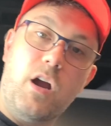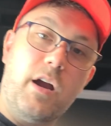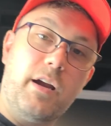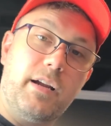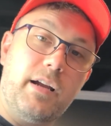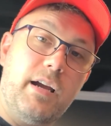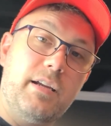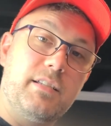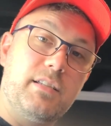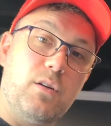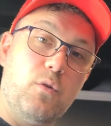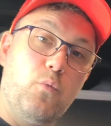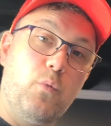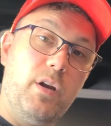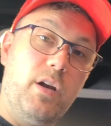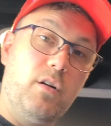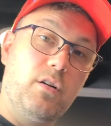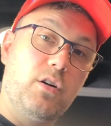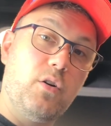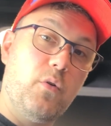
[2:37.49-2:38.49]
All right, guys, so
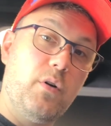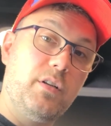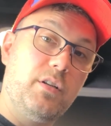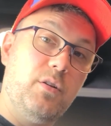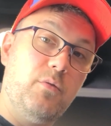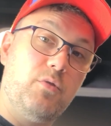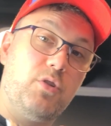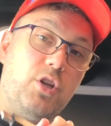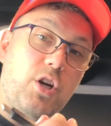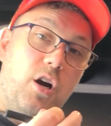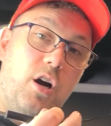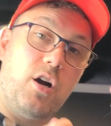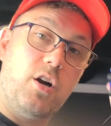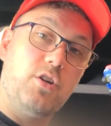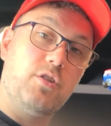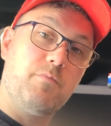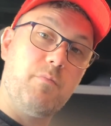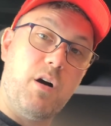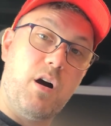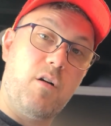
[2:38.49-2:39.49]
we are going to
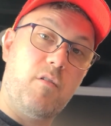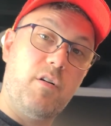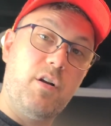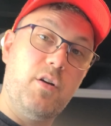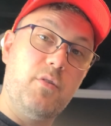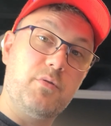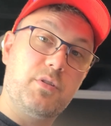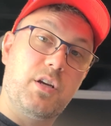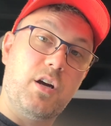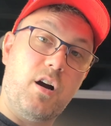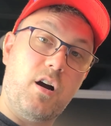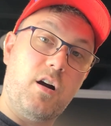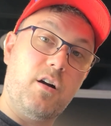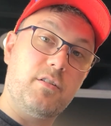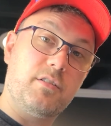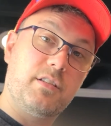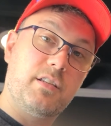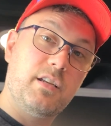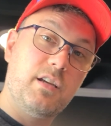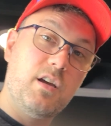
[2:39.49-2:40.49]
charge Mario's
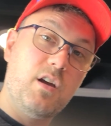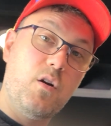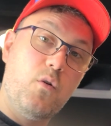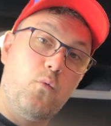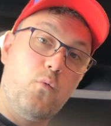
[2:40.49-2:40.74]
cart